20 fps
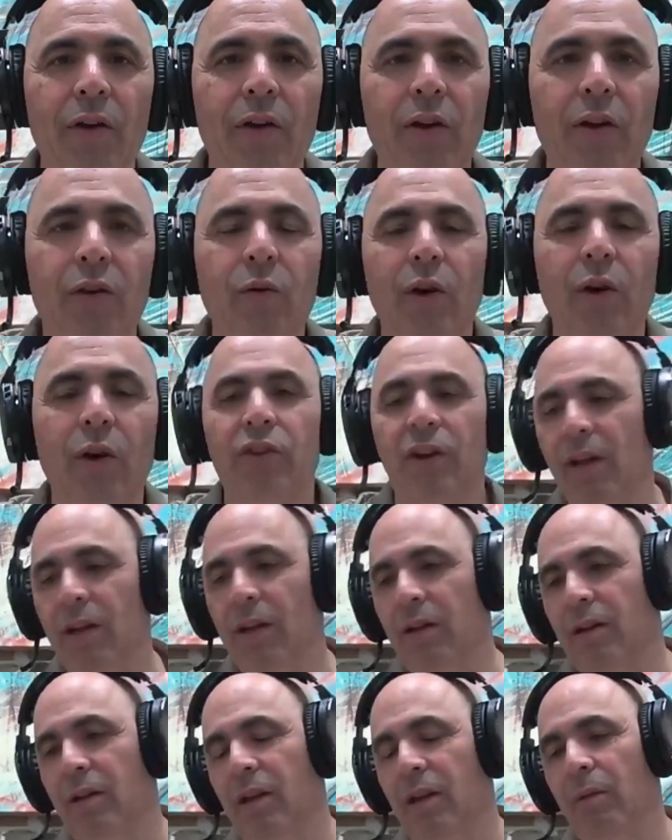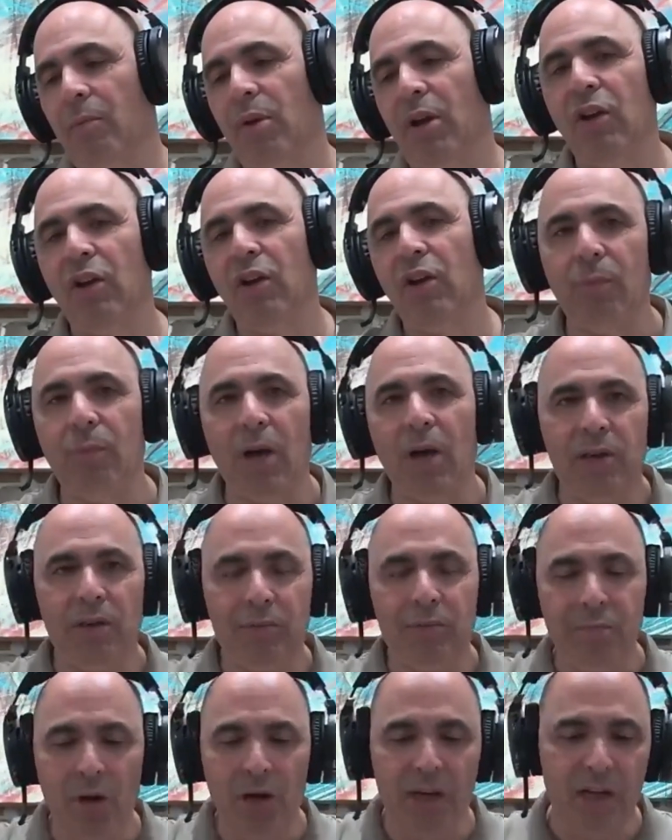great question. And because
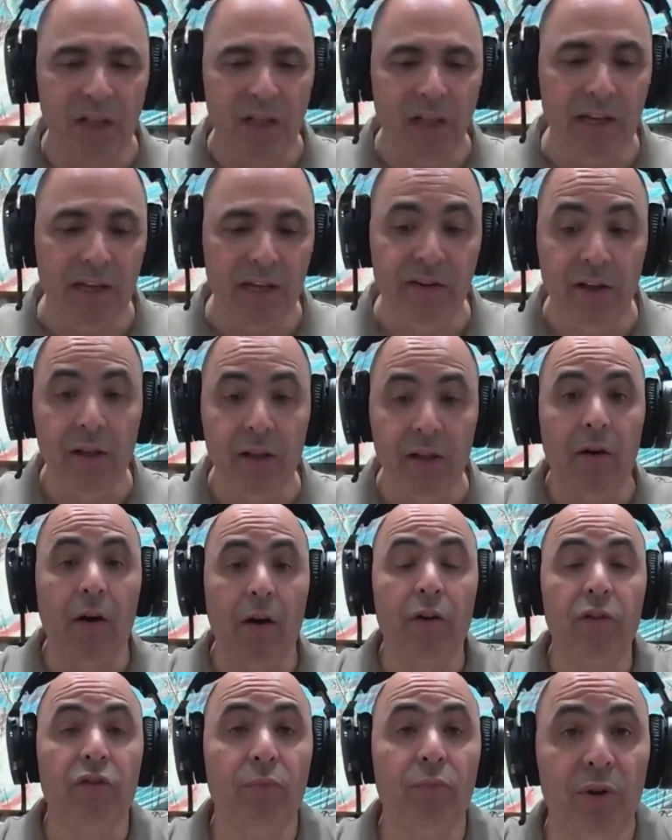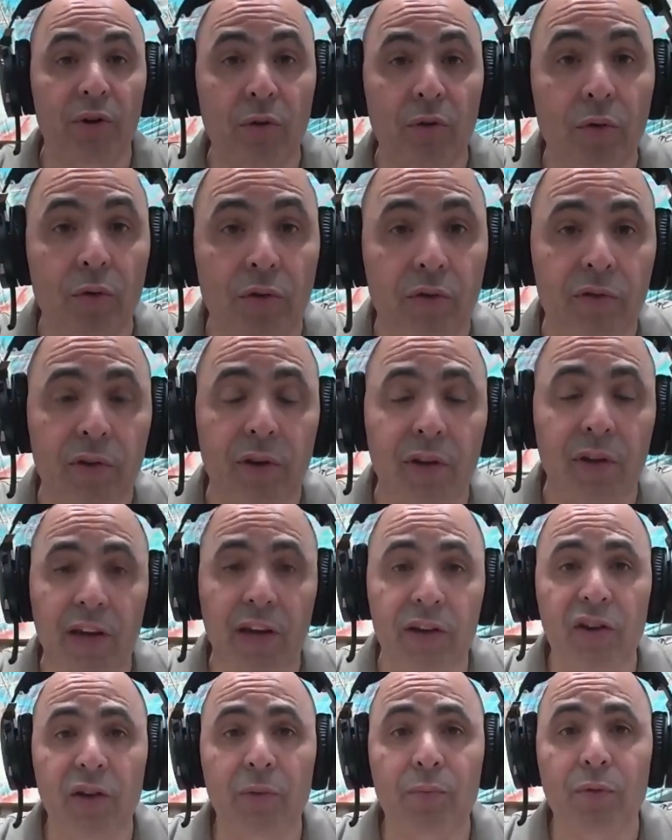my clientele are entrepreneurs and
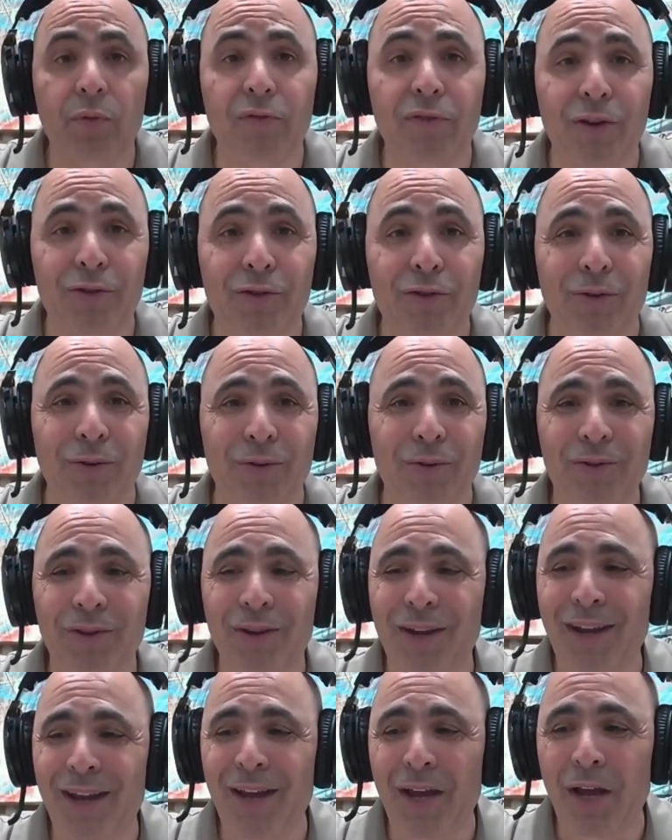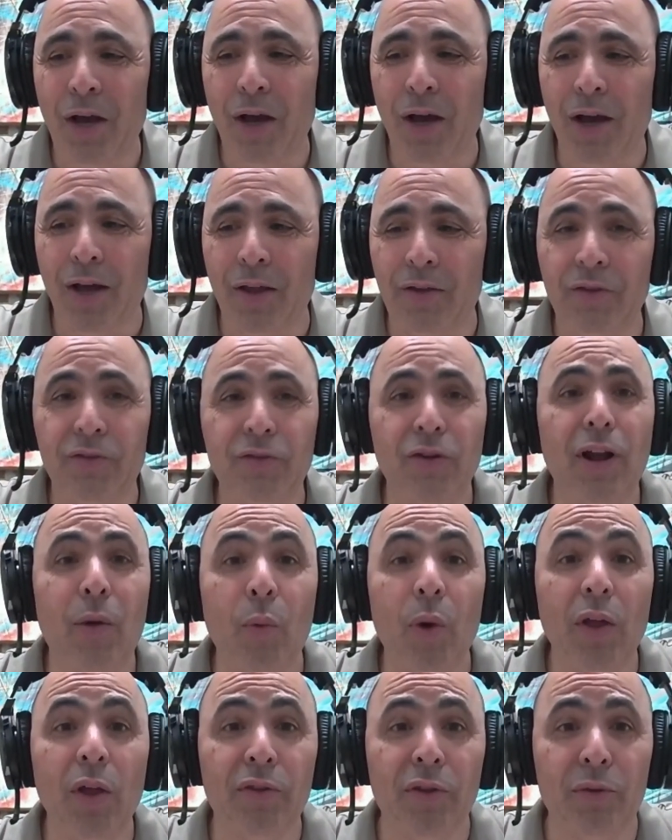IT professionals, these are
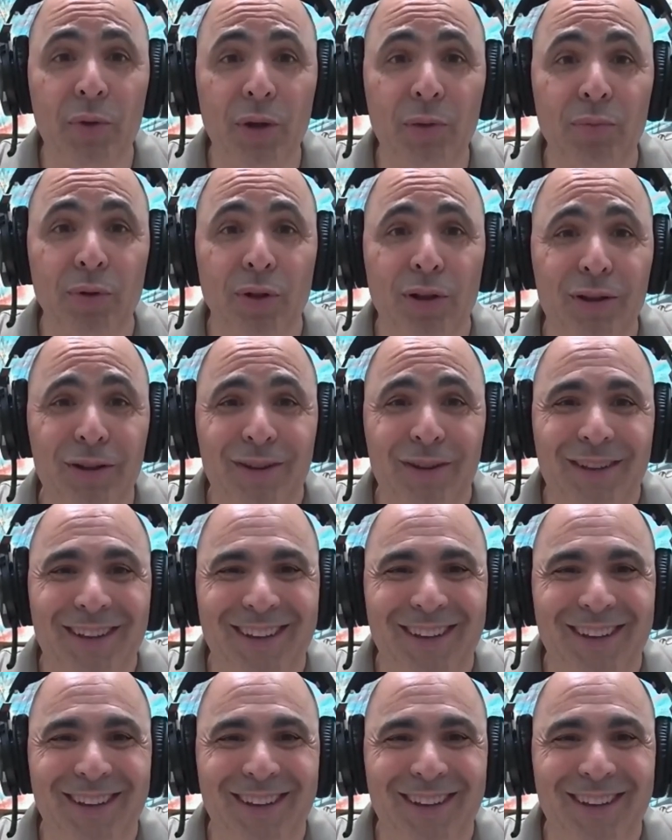not wealthy people.